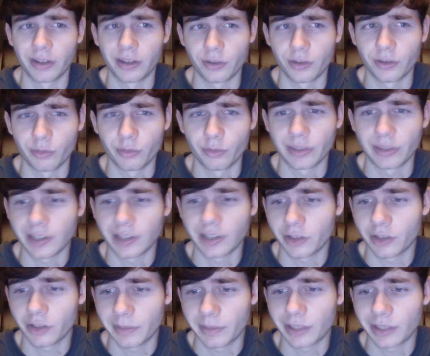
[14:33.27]
to bring
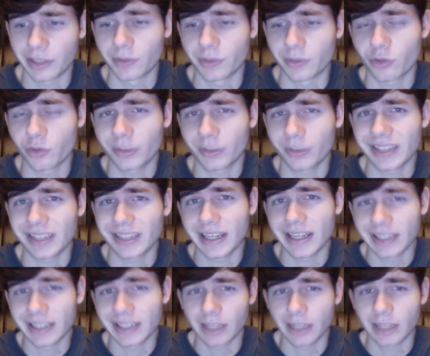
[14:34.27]
Dalaran back to its normal state
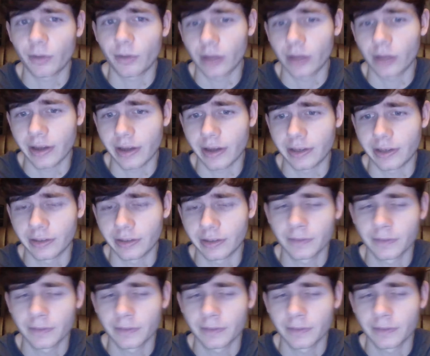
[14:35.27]
and get them all out of here.